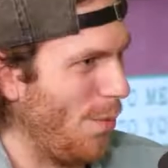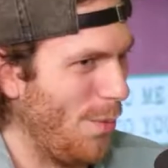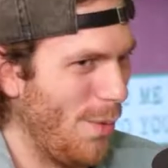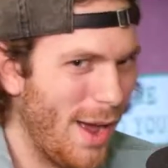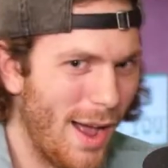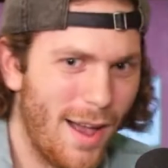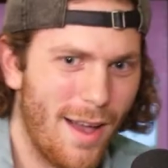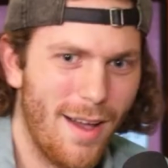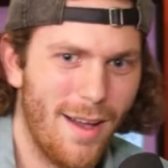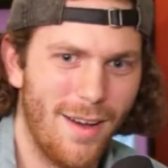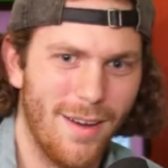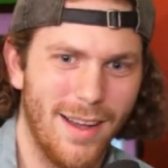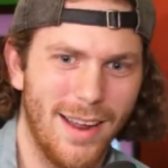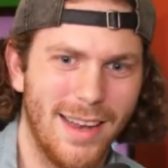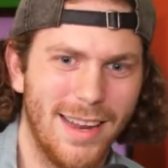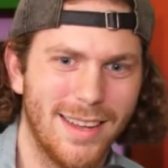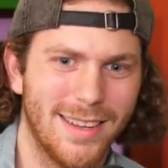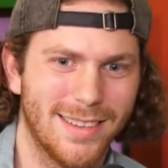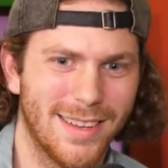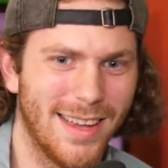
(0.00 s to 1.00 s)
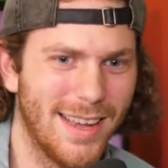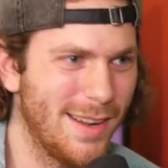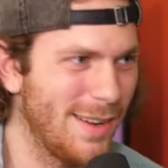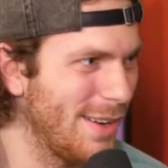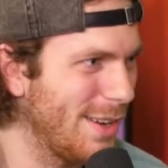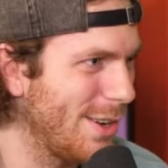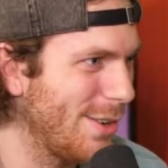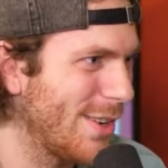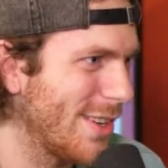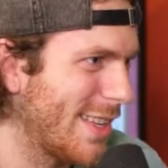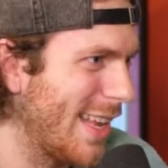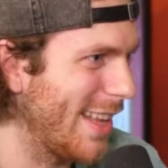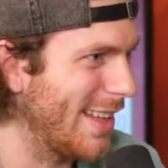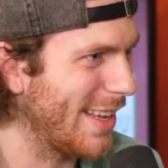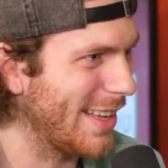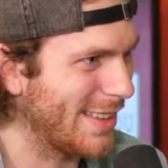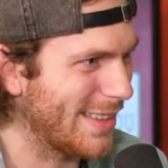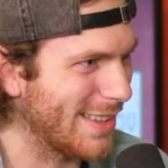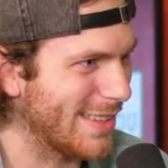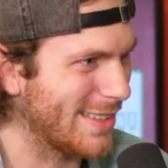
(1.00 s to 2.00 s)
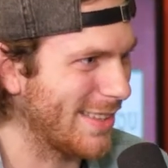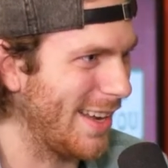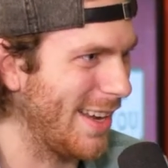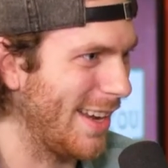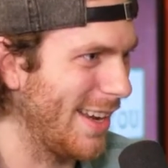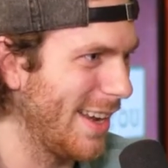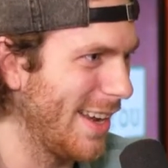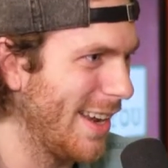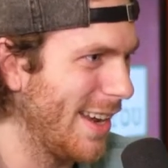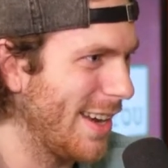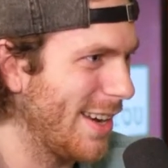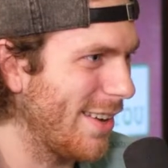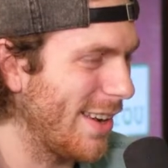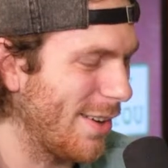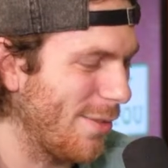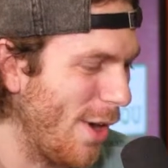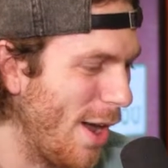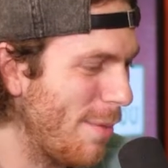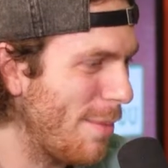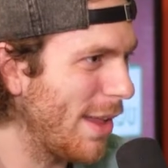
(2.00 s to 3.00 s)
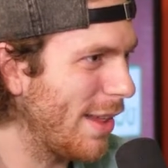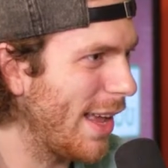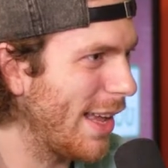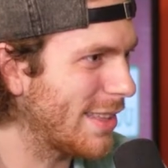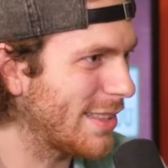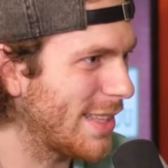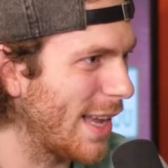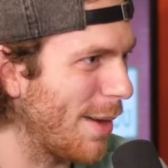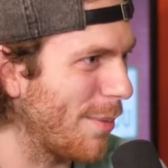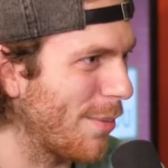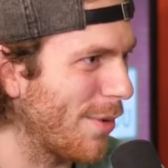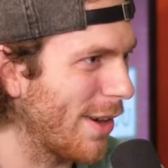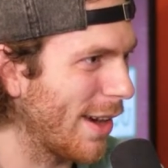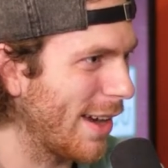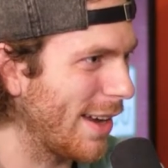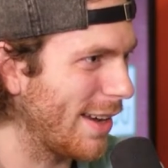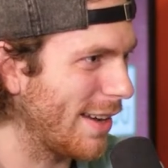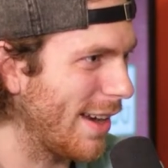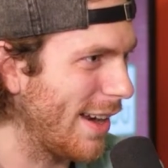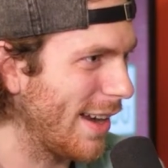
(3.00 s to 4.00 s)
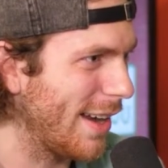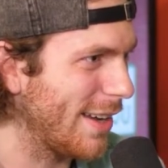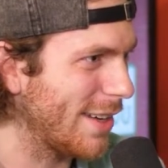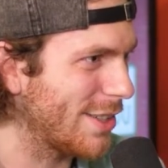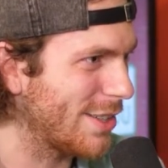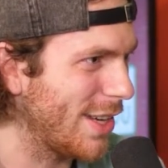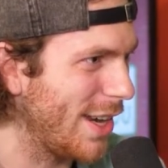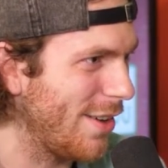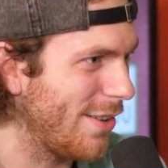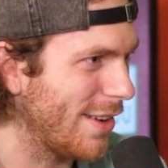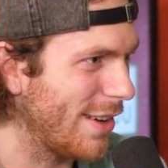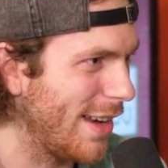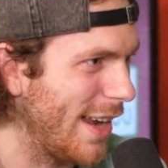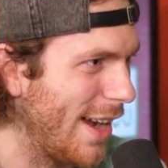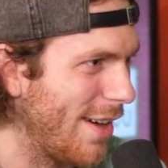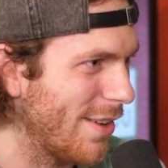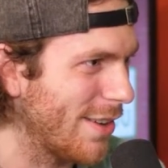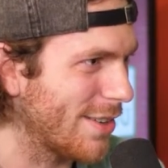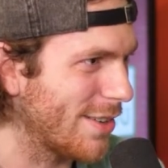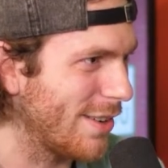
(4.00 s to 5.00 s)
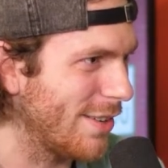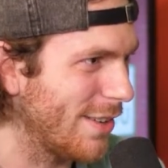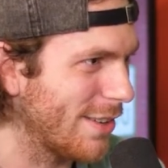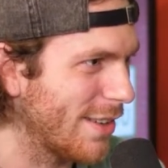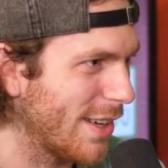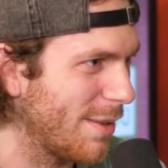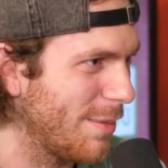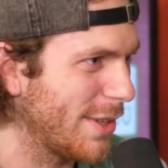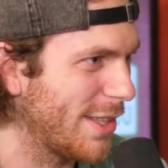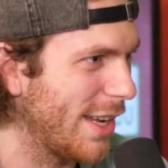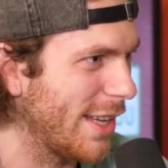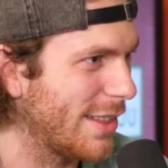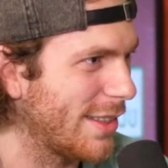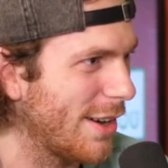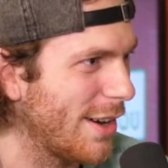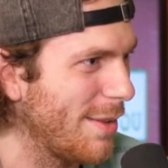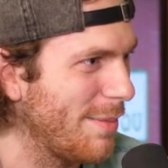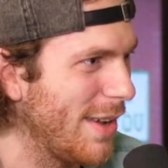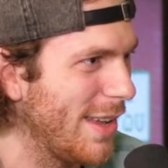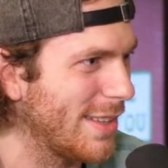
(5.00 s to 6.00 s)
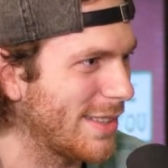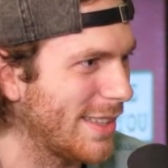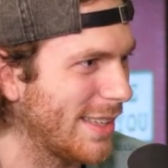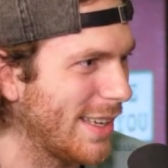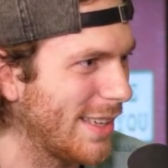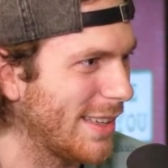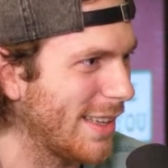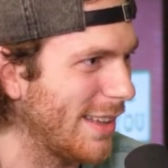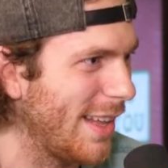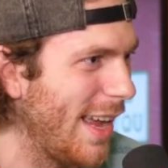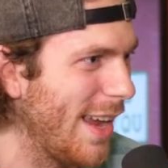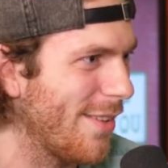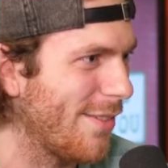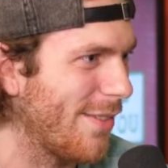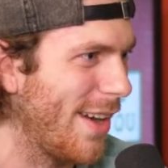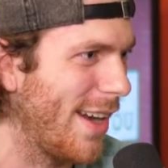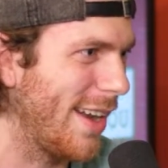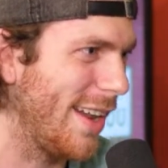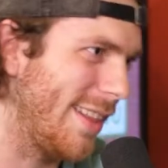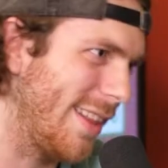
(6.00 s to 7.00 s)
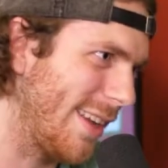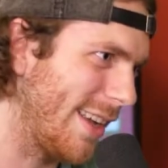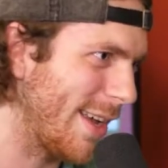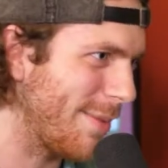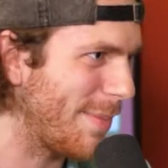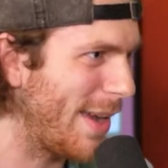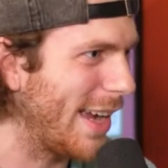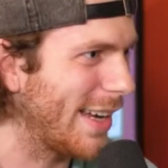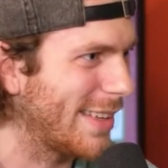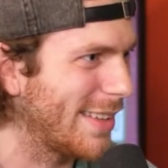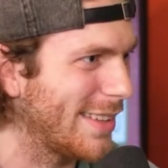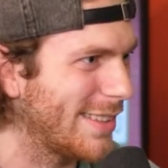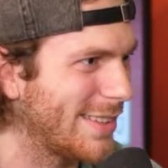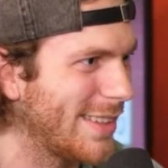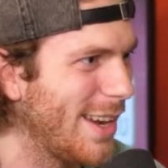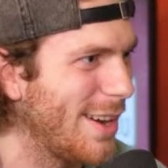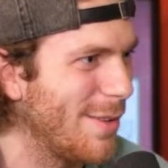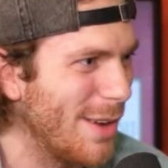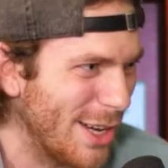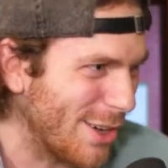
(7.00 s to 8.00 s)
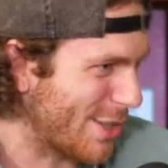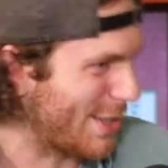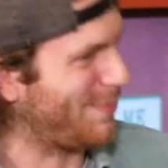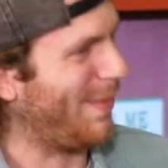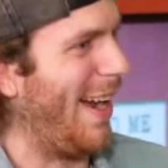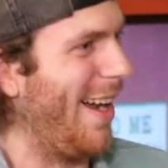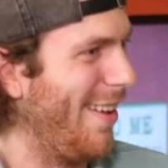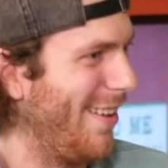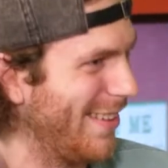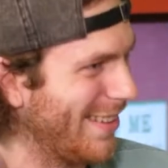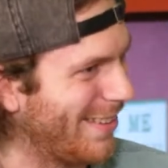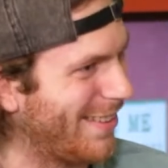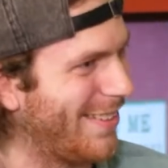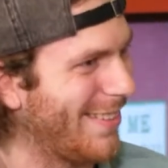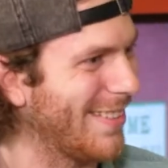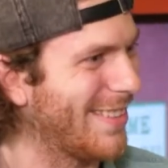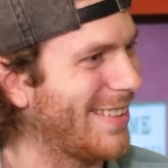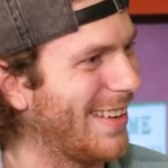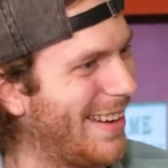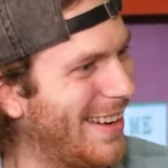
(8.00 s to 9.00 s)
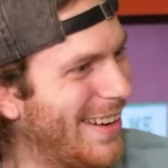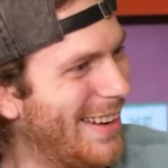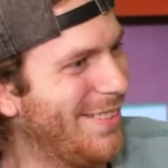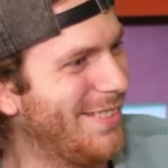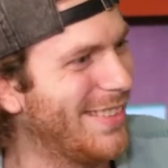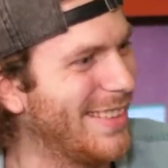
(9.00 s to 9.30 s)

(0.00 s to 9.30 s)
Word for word: wow and he's and you just had like this like you're like well my light stopped working and i got a show in an hour so it looks like i'm gonna take 30 minutes to get the light ready and then get back to the show and you're smiling the whole time